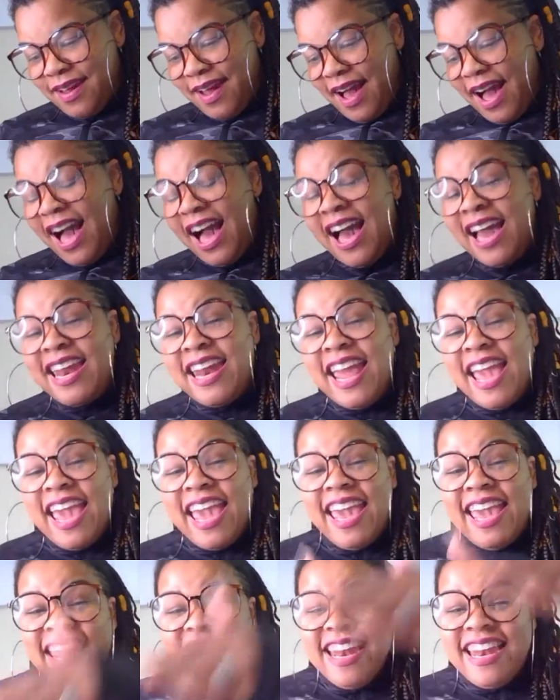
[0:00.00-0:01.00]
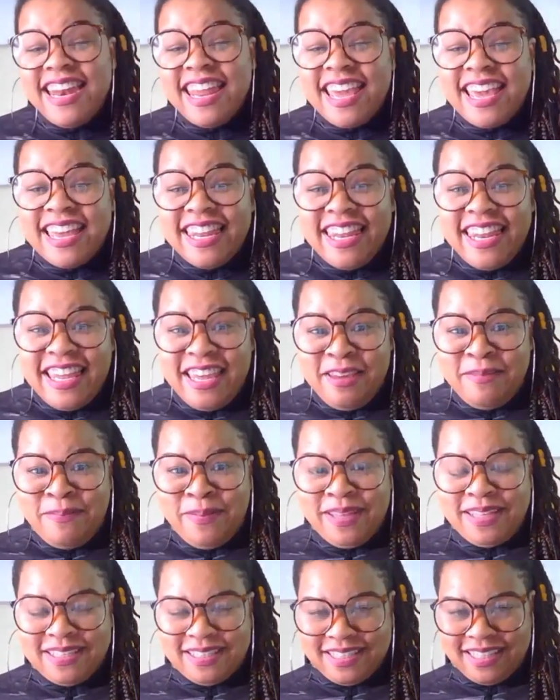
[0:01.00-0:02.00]
Unendingly
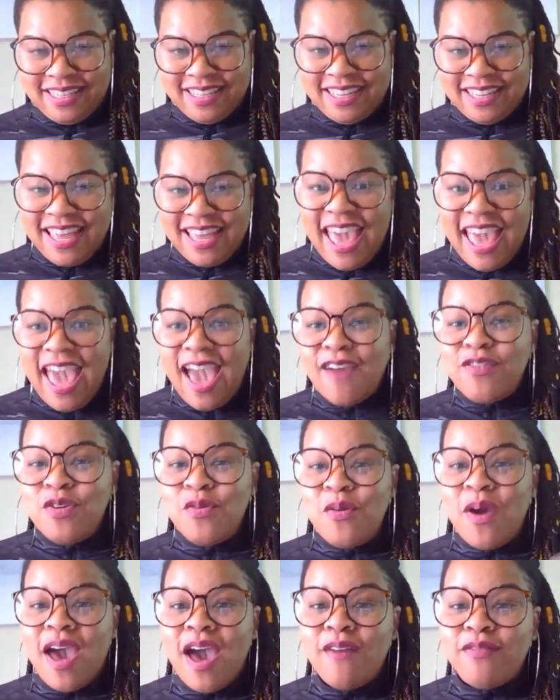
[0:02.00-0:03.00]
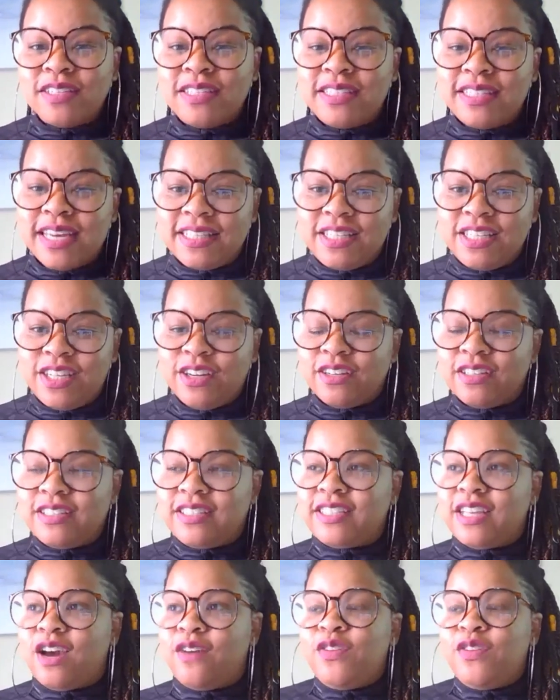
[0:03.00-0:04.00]
busy. Have you ever said to
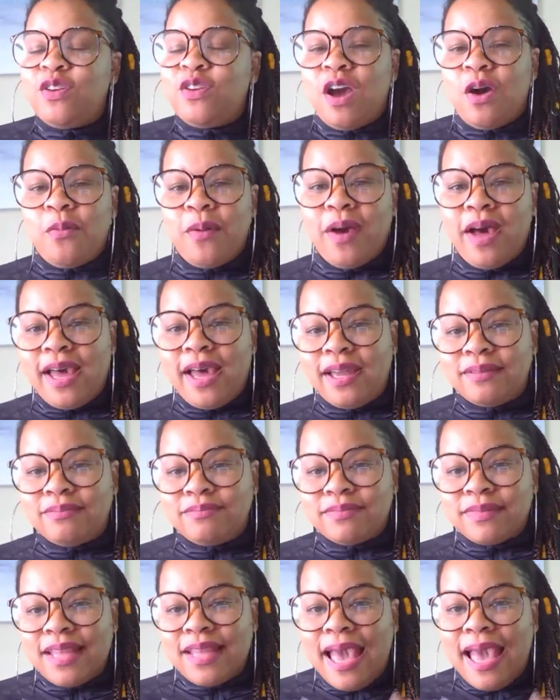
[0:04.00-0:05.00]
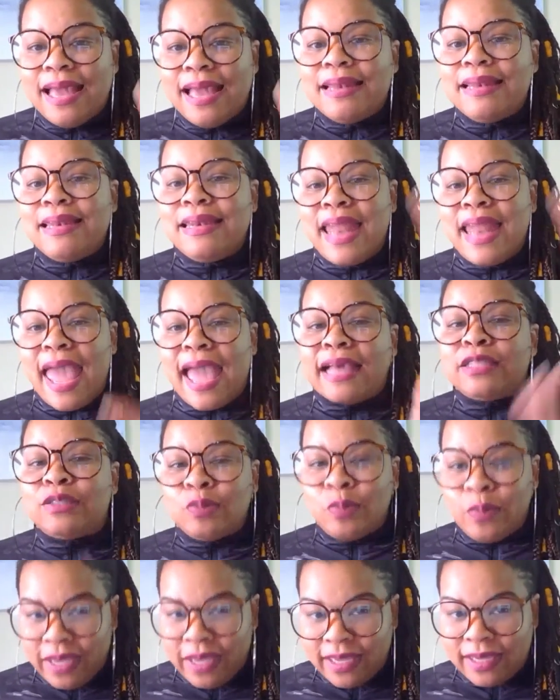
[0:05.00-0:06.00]
yourself, you know what? Next
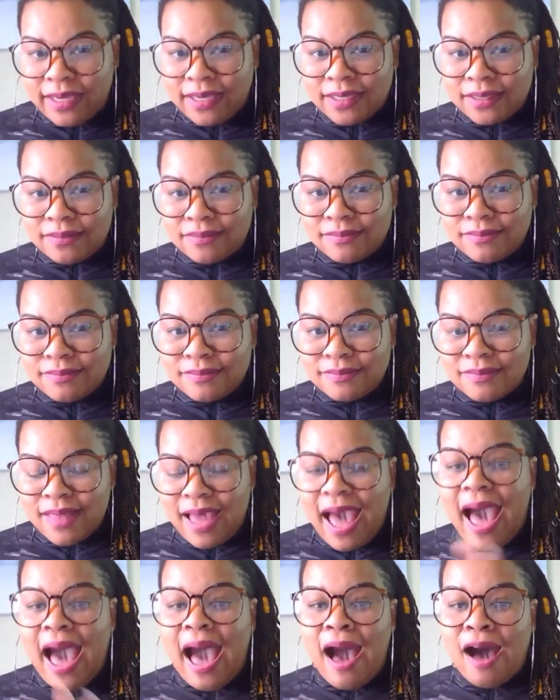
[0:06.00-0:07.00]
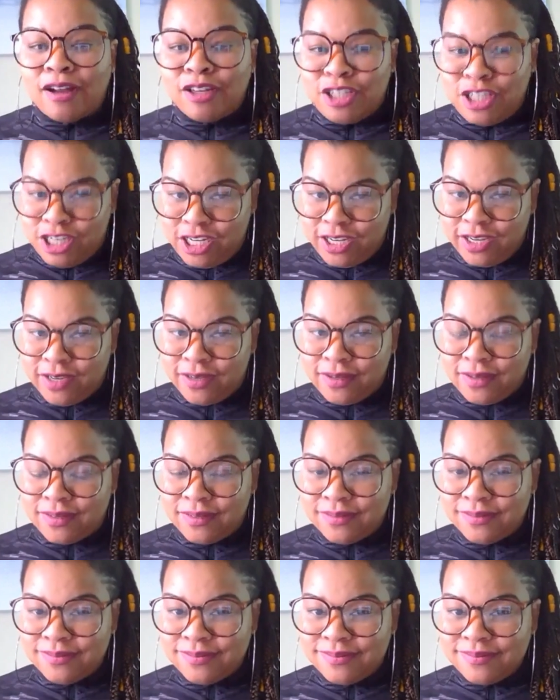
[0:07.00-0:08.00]
week, I'll chill.
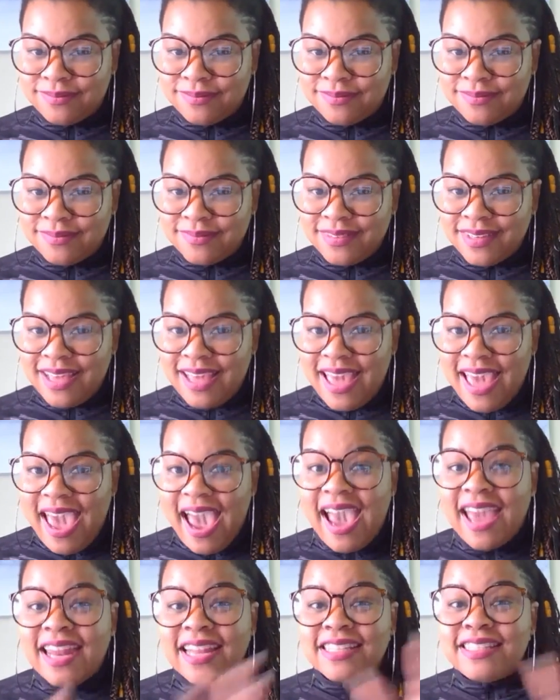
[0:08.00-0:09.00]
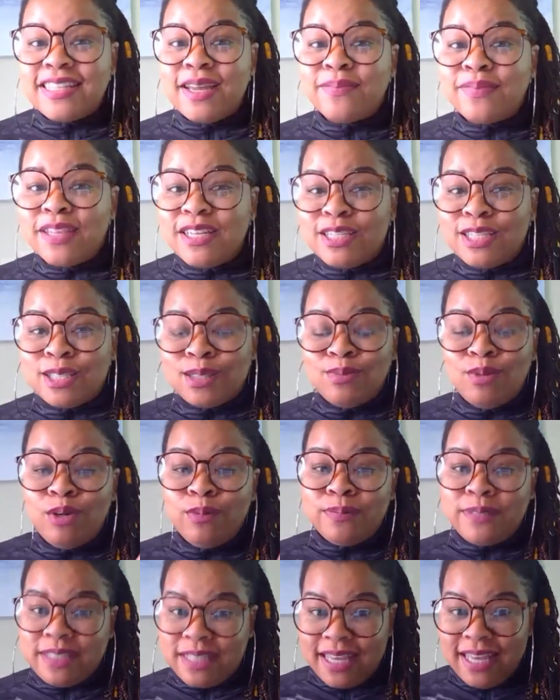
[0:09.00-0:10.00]
And as something
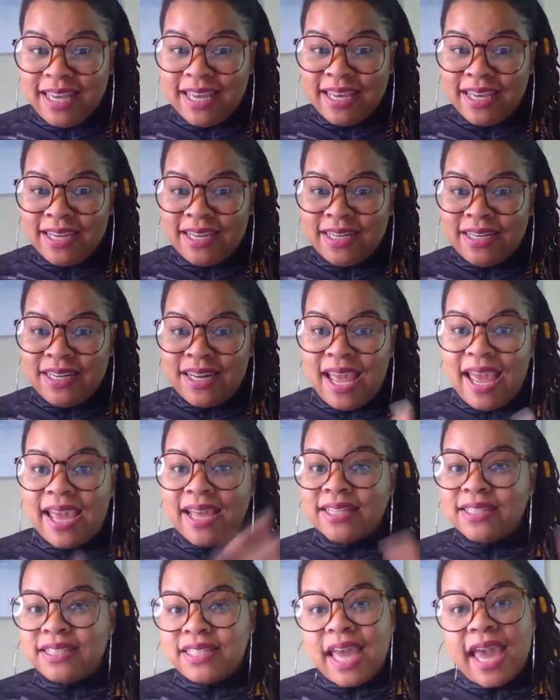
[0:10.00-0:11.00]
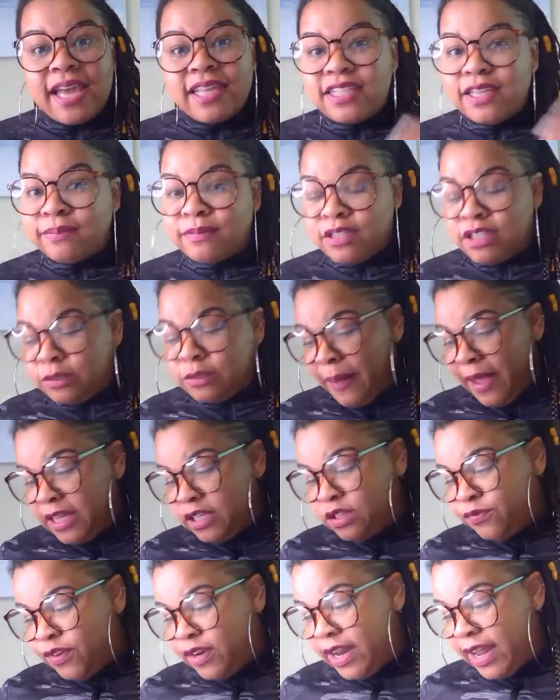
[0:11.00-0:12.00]
swoops in and takes up the space
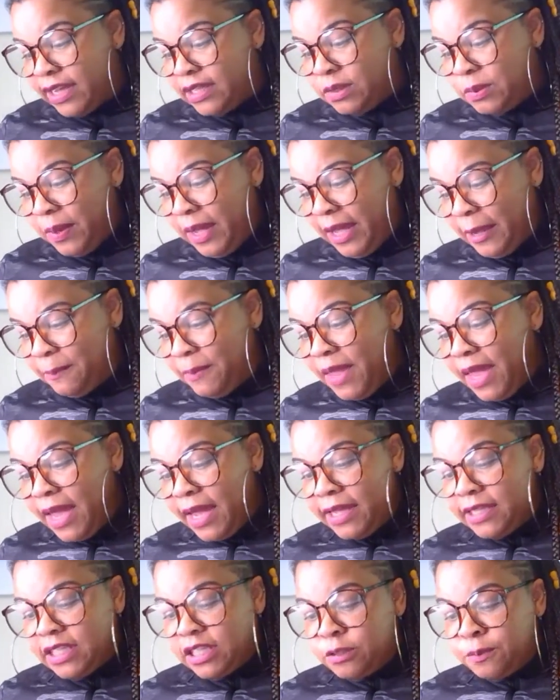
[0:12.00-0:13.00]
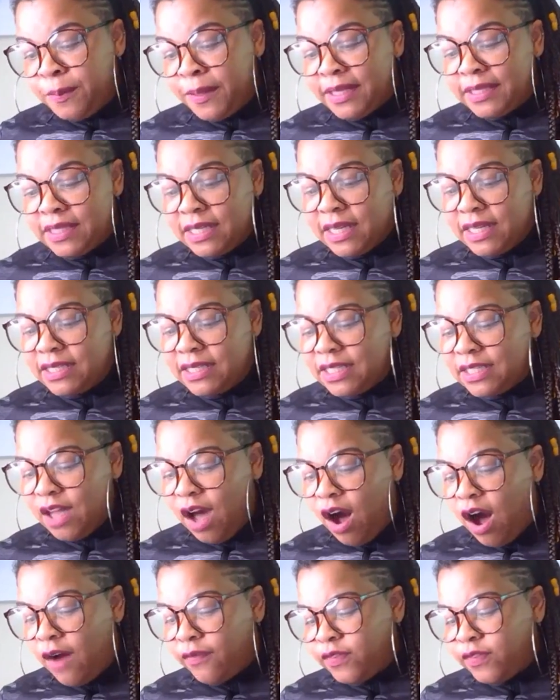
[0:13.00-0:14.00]
for next week. He says busyness is
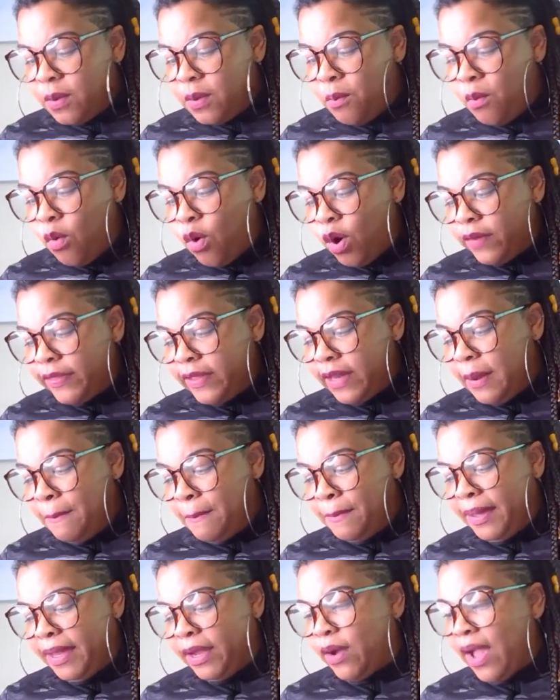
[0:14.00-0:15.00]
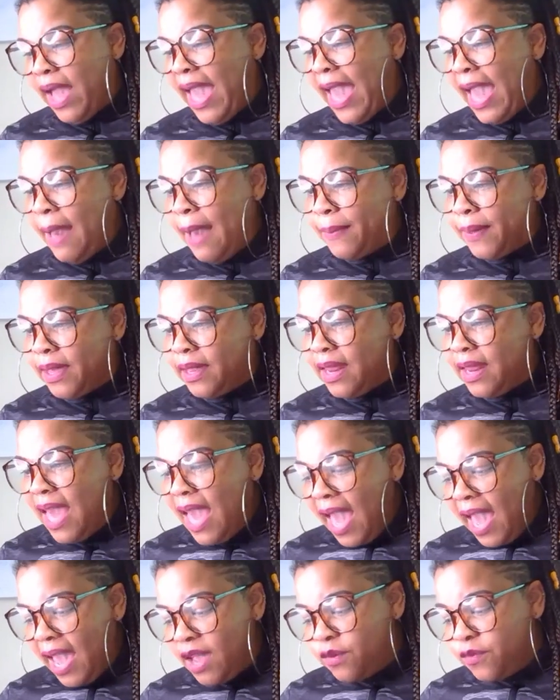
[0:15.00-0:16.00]
often more than a mere habit.
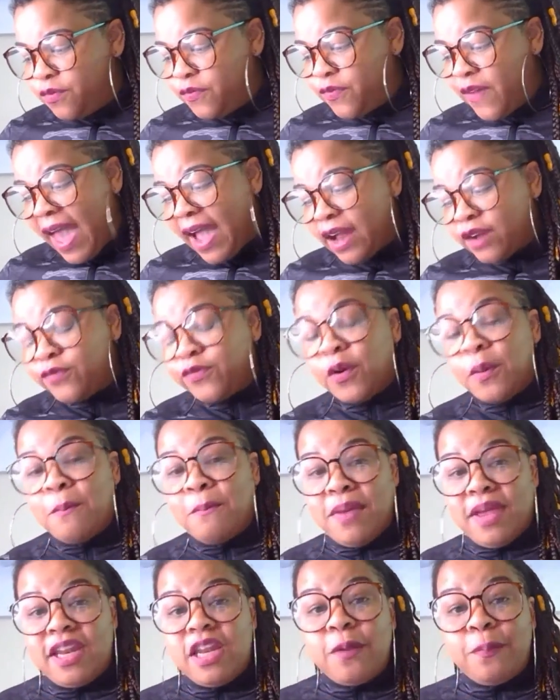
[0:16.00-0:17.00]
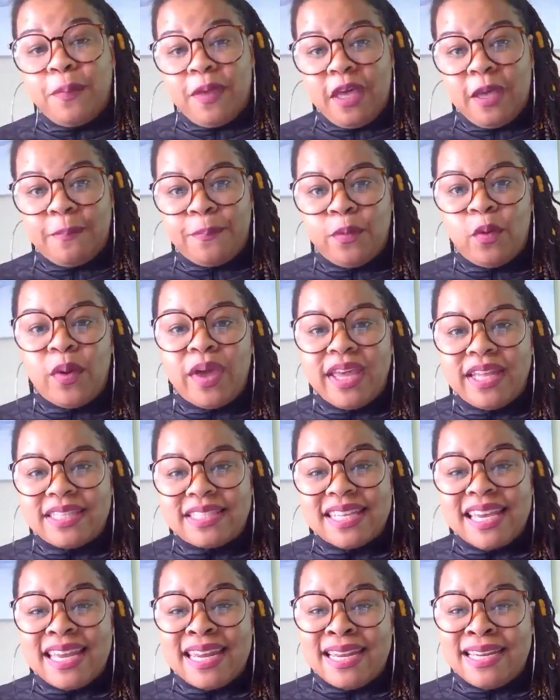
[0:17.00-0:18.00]
In fact, for many people, it's
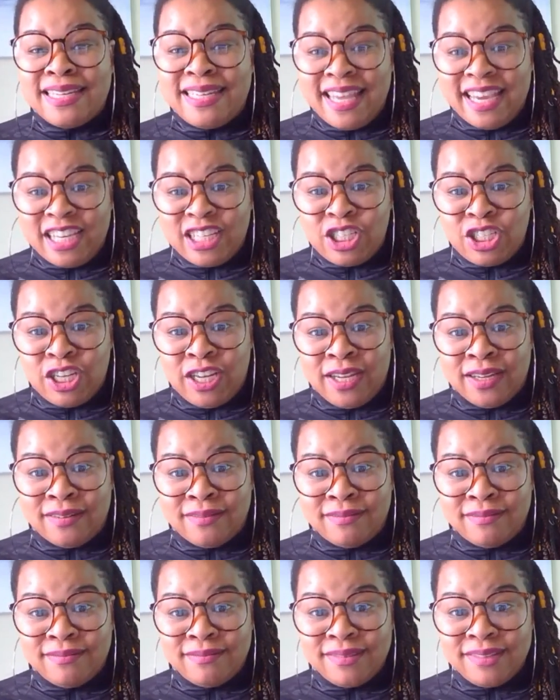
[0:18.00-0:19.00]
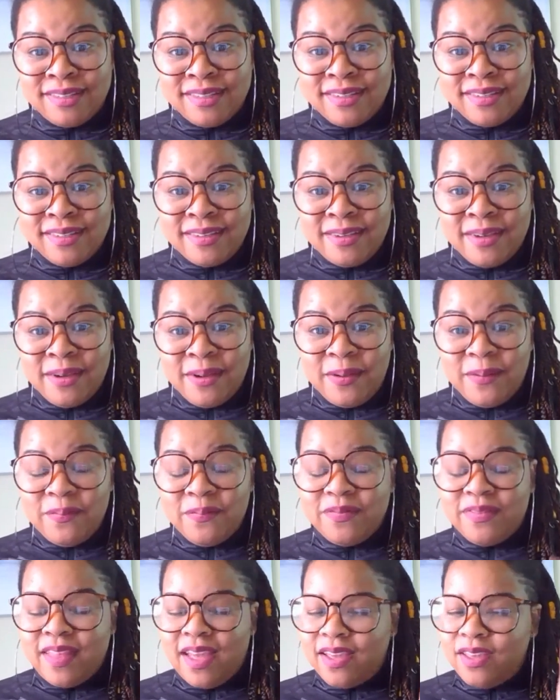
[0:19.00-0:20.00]
an addiction.
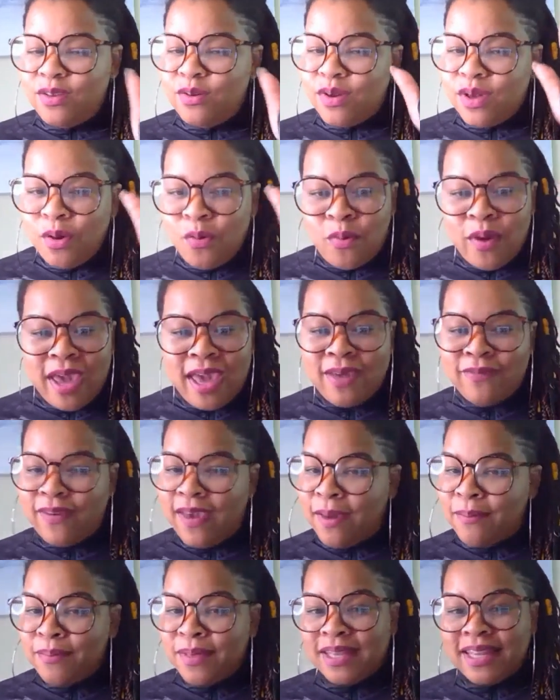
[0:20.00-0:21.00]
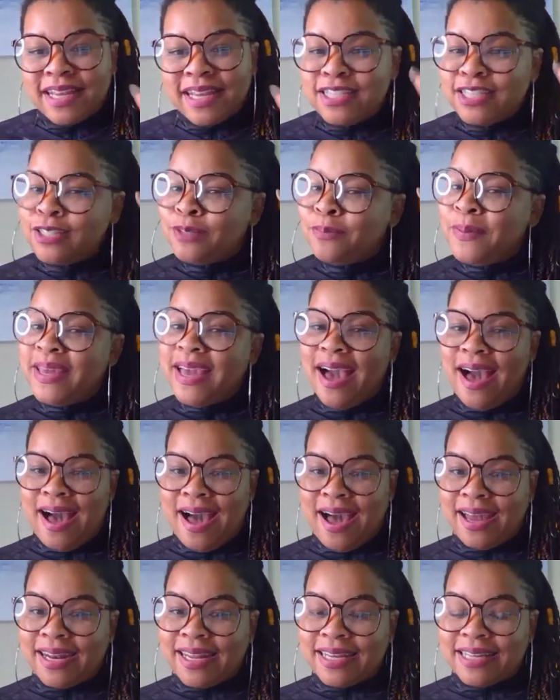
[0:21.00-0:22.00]
Now, you can wave at me. Let's just be
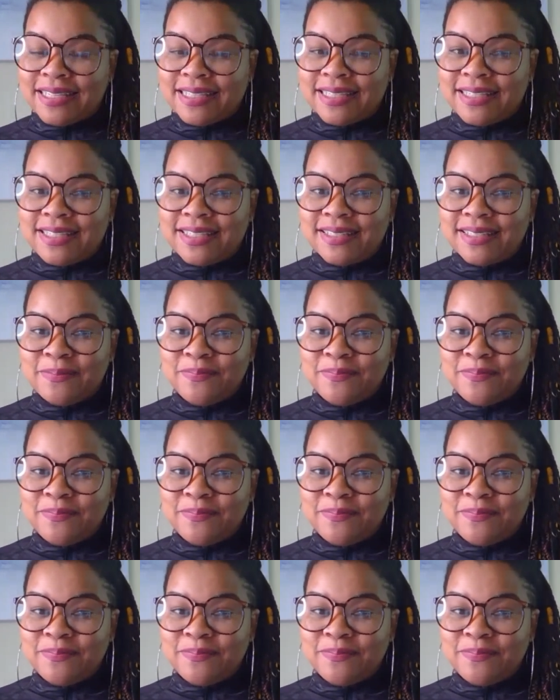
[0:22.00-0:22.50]
honest.